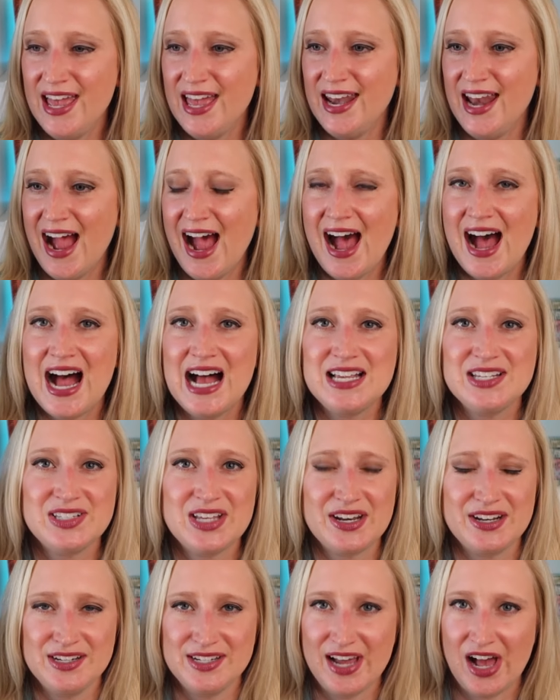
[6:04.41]
It has
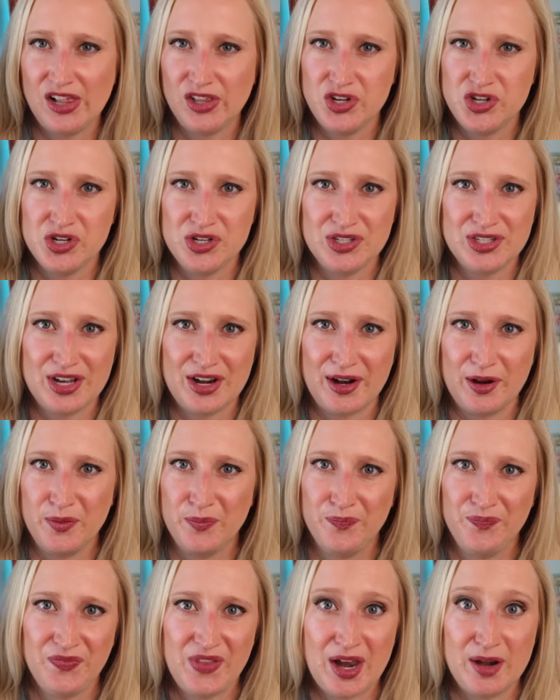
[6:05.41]
that intelligence that
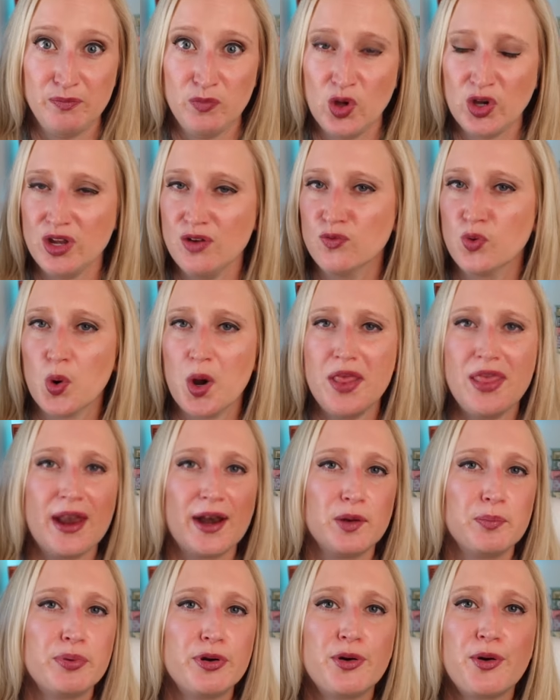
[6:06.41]
I'm looking for,
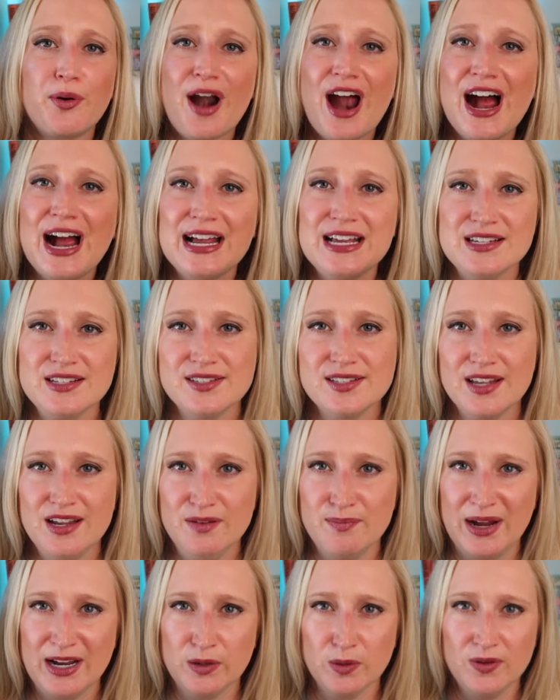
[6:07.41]
that I prize
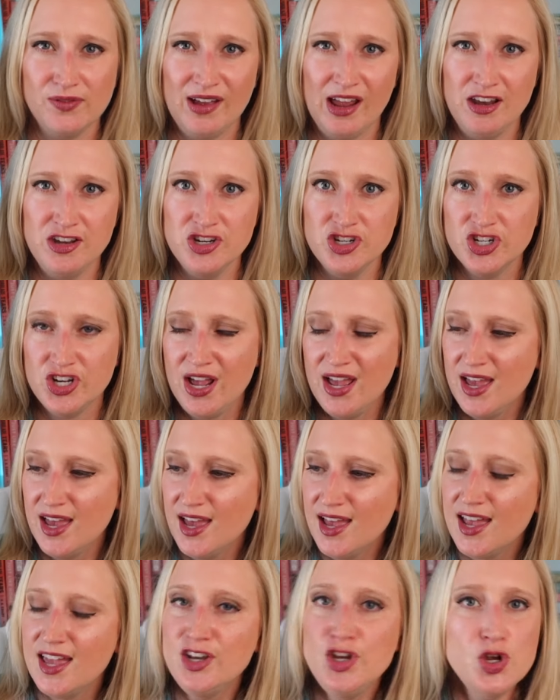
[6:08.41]
in my revenge.
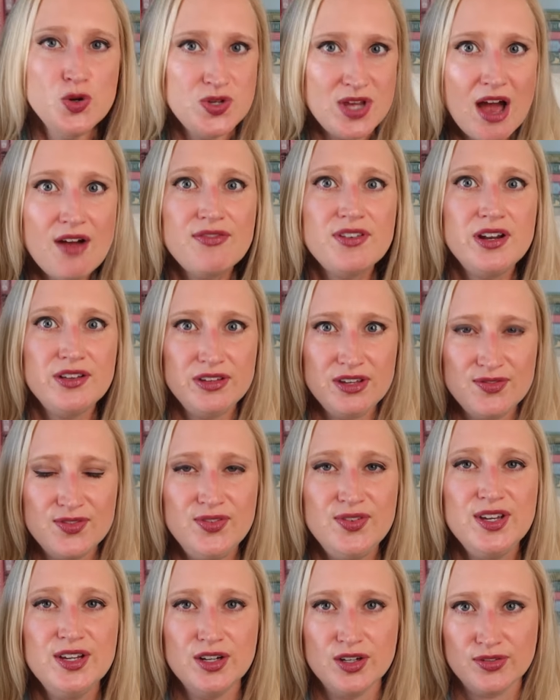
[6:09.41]
And you definitely
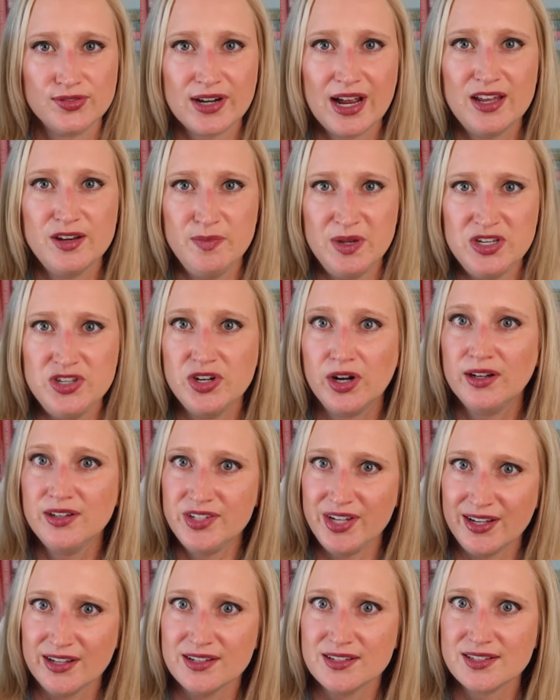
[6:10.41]
feel for Edmond
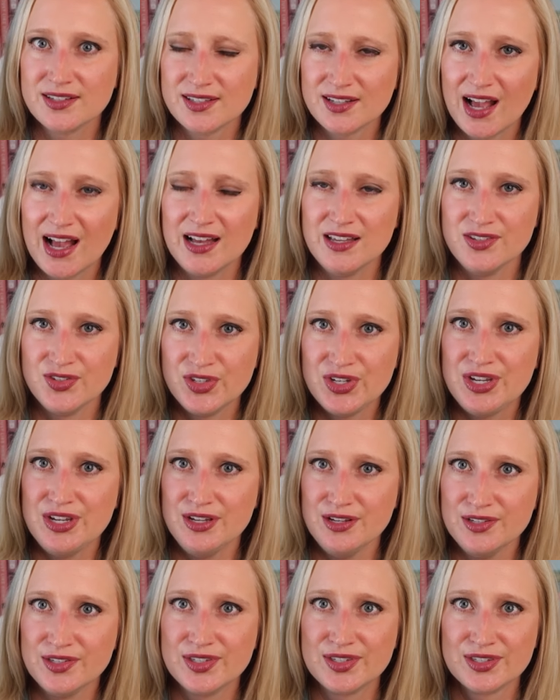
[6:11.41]
Dantes as
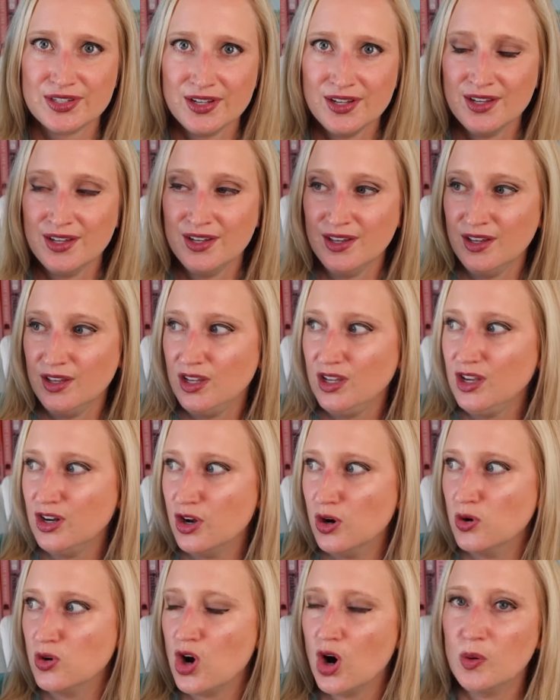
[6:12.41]
he's, you
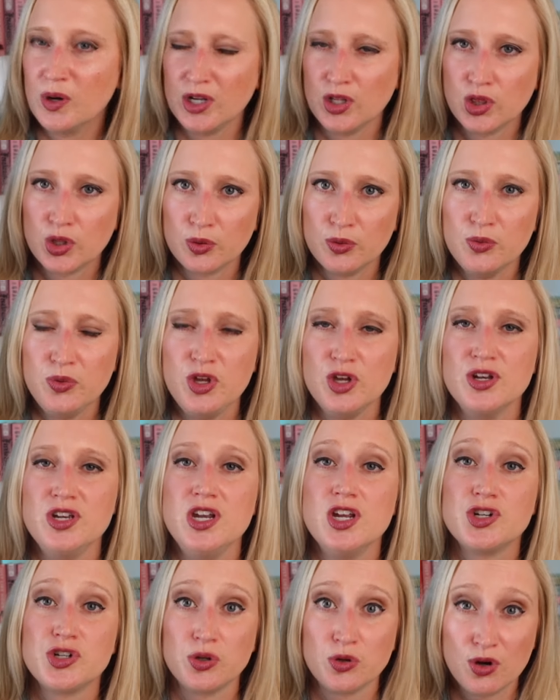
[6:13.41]
know, going through the
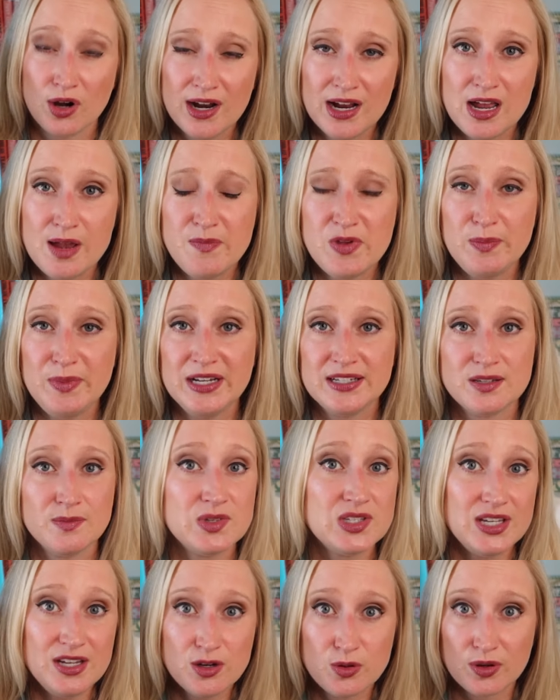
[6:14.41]
initial crime that makes him
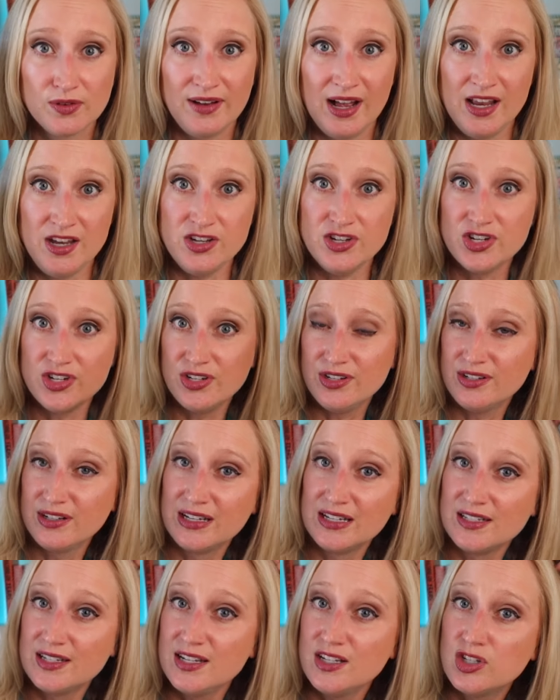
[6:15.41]
seek revenge,
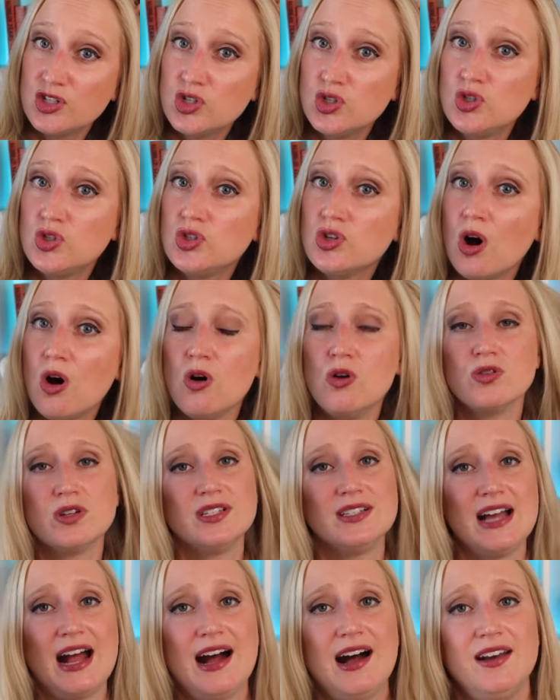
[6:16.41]
because he's so
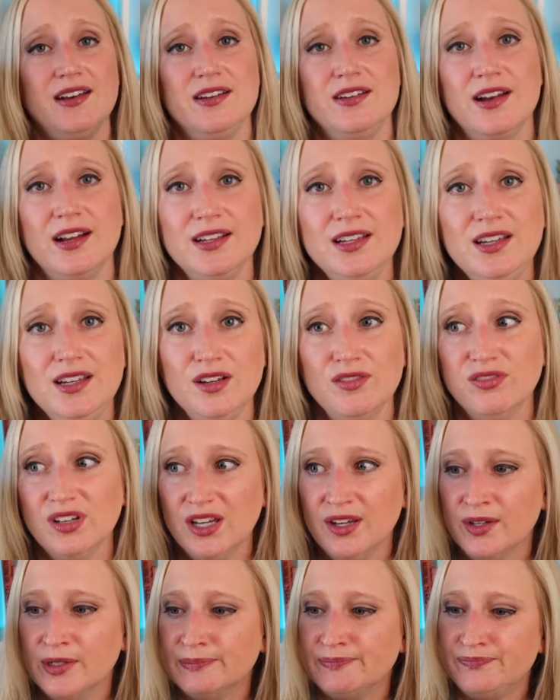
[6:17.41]
sad and naive.
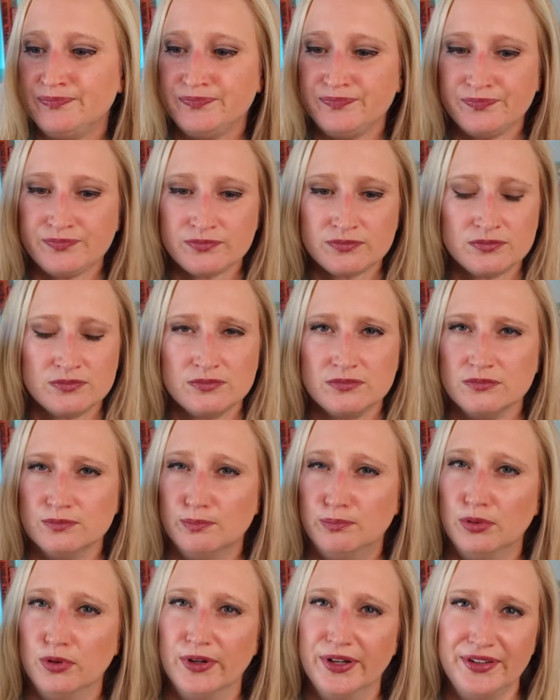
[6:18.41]

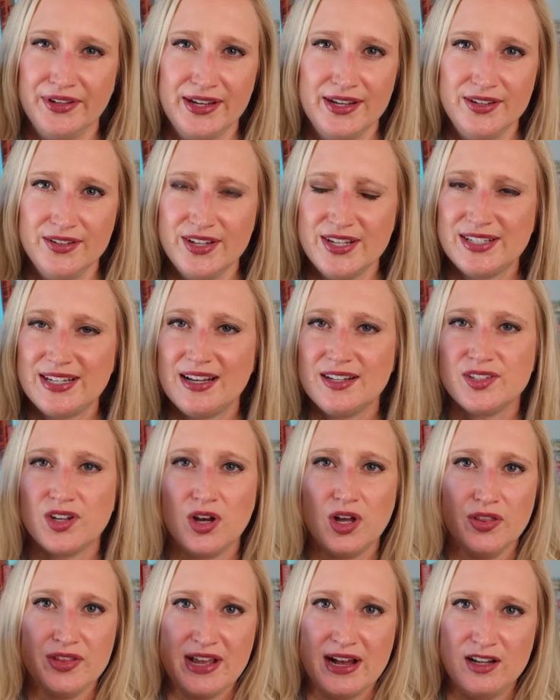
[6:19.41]
Brilliant. This has
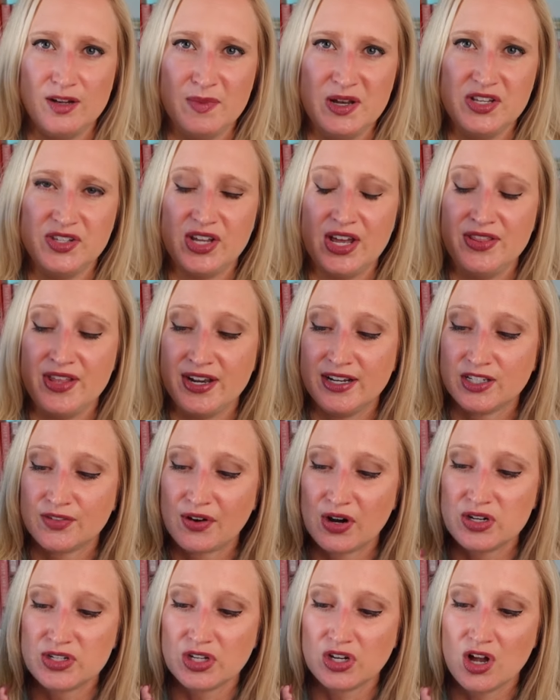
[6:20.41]
all the elements. And then as
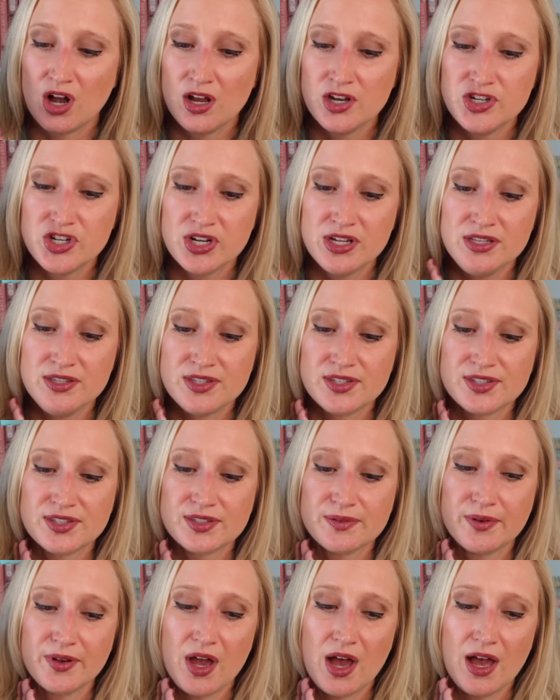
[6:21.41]
far as the
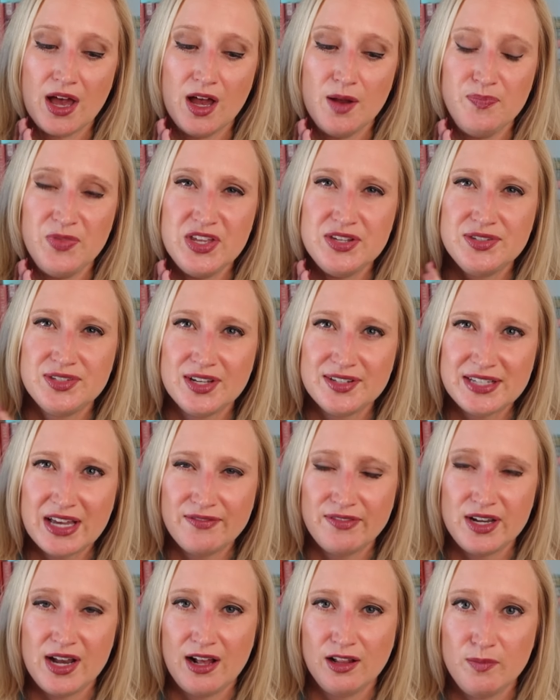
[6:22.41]
conscience, this does
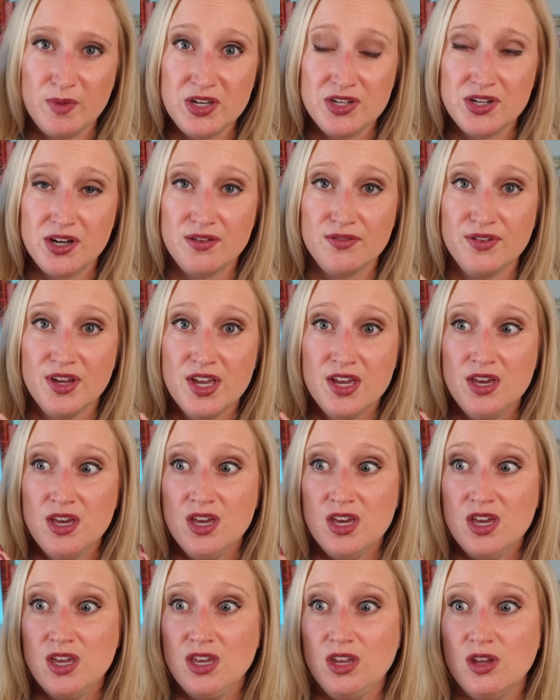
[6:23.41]
have an element of,
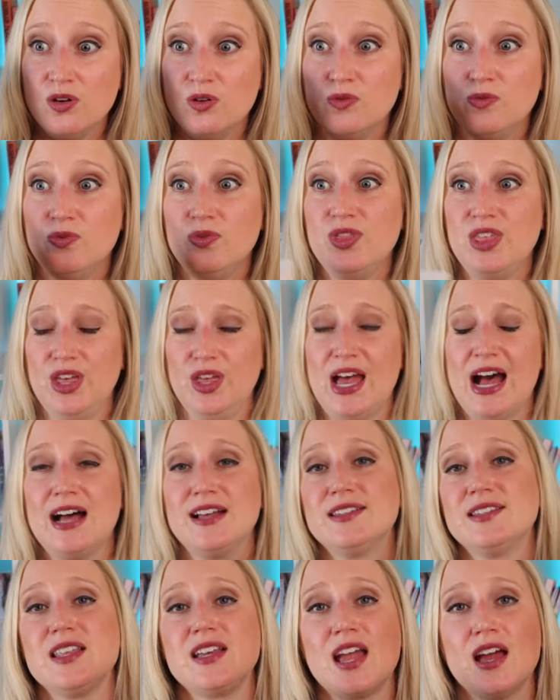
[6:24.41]
you know,
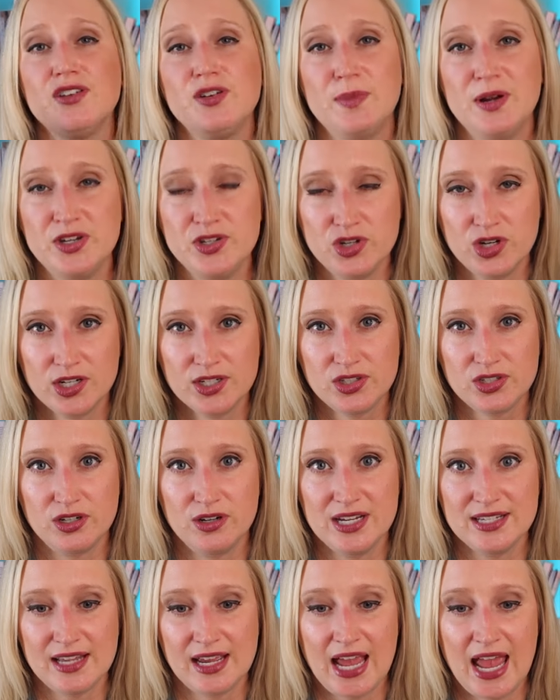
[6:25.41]
as the Count of Monte Cristo,
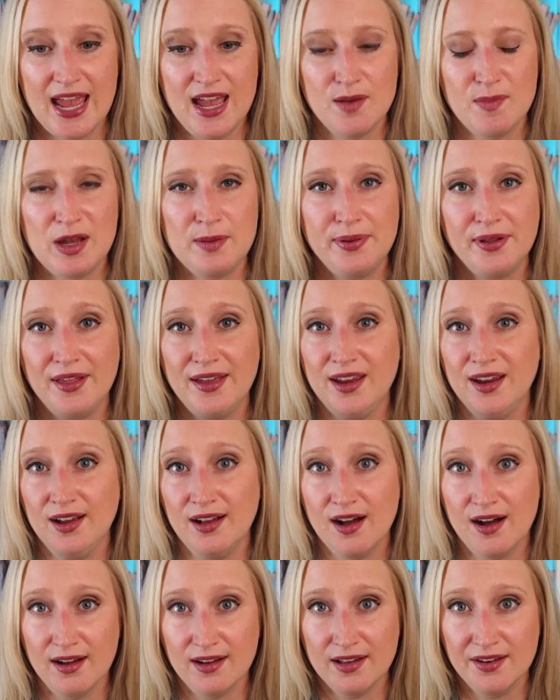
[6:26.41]
he's like, am I playing
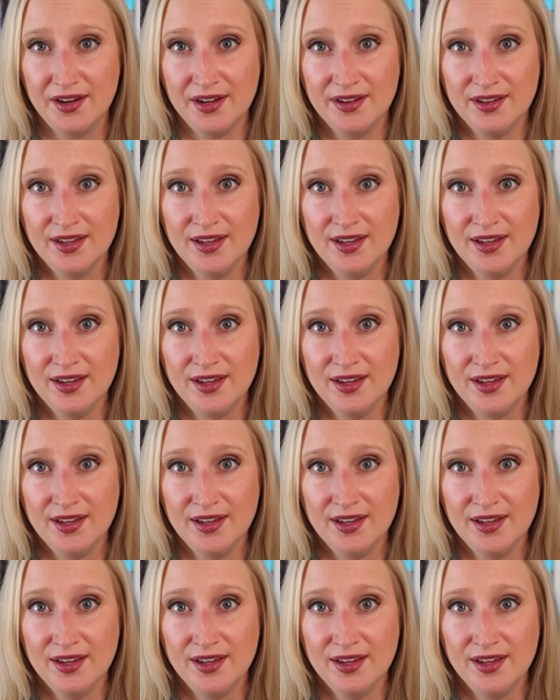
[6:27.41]
God?